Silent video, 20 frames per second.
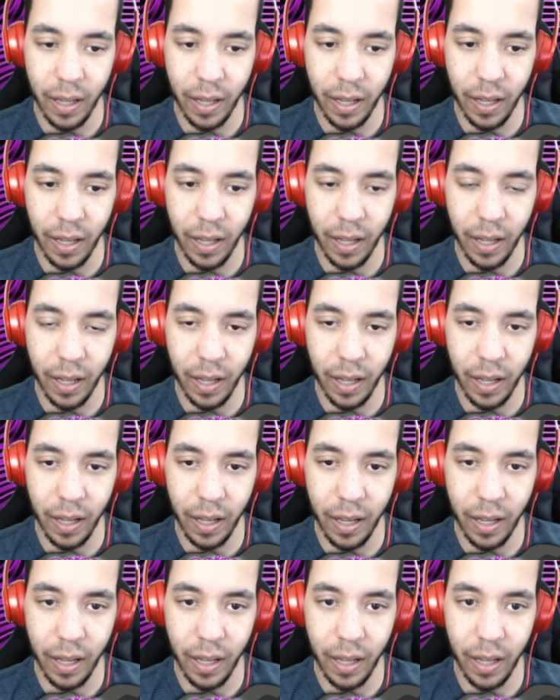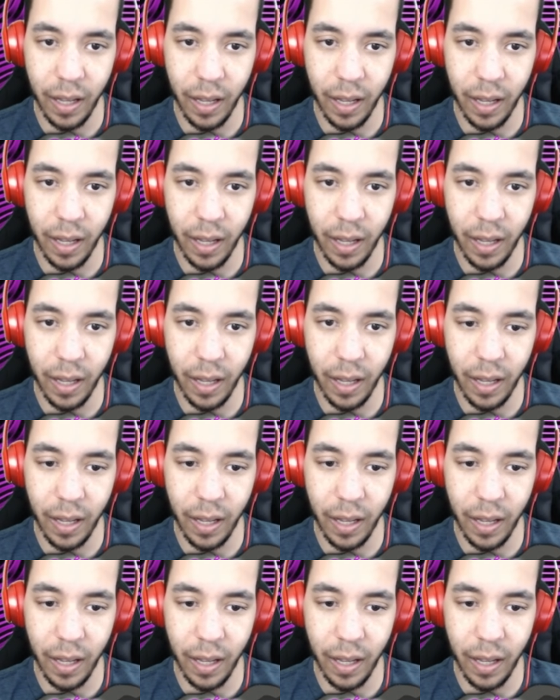
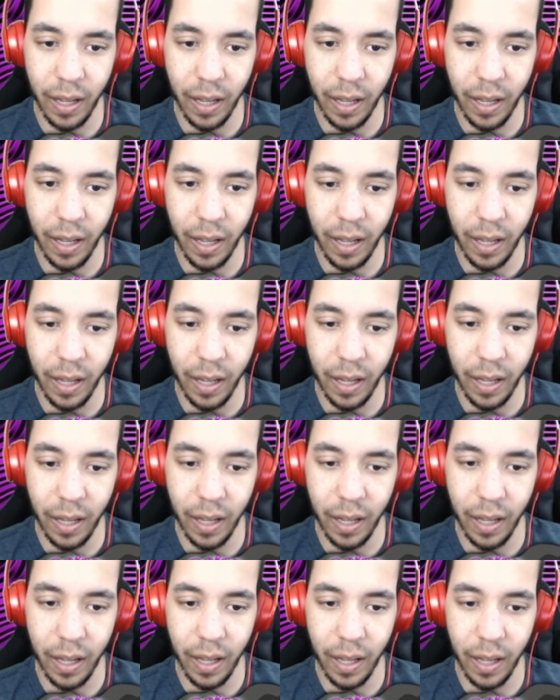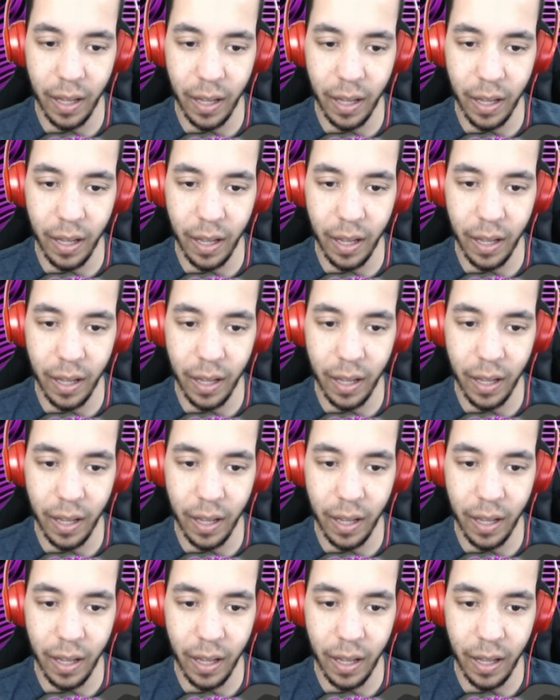
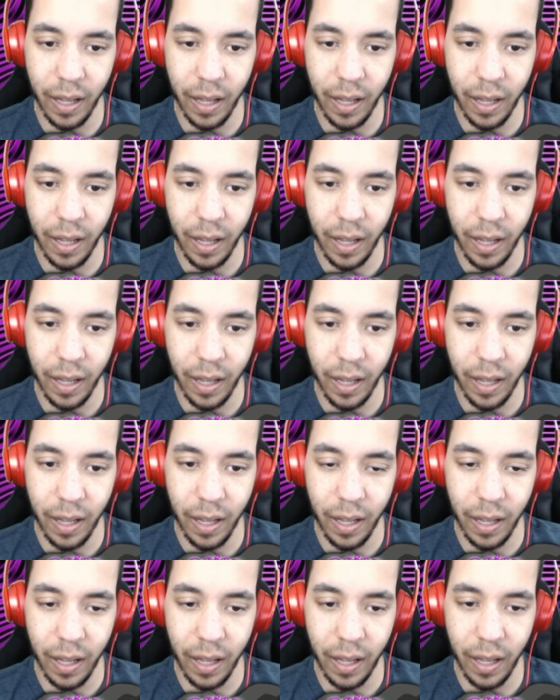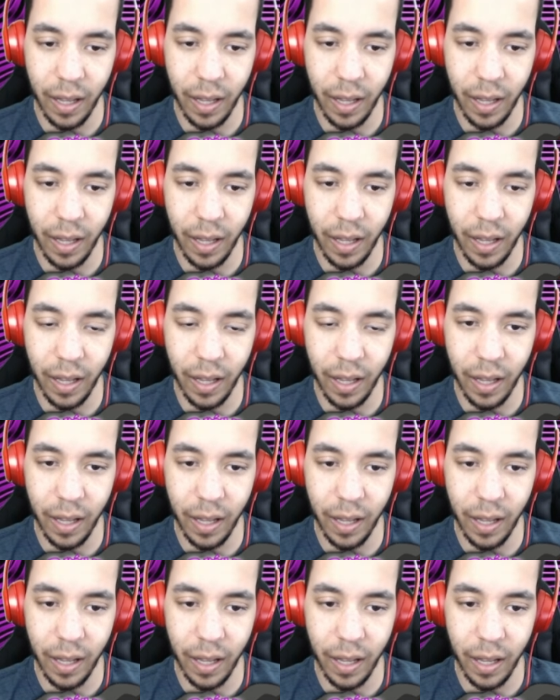
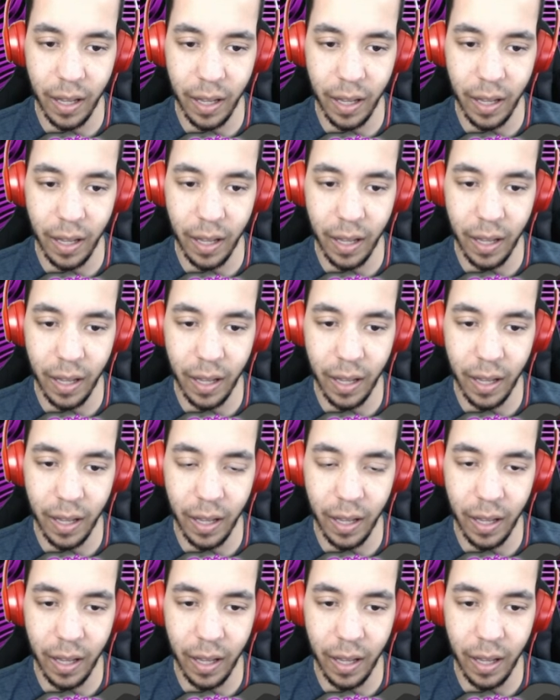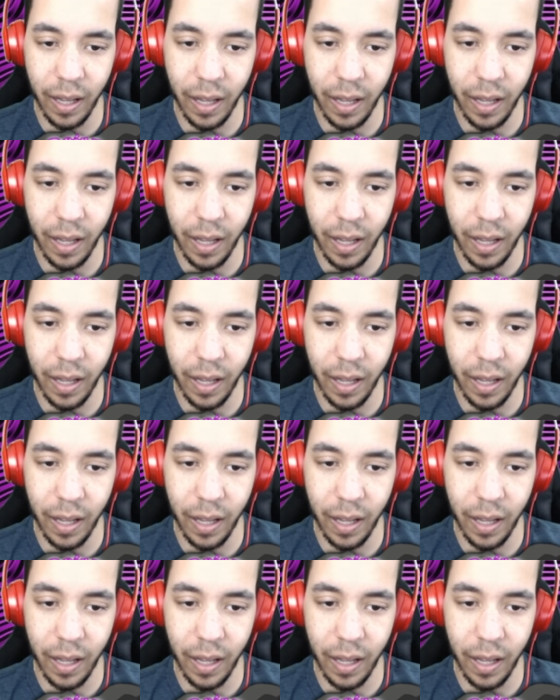(no one is talking)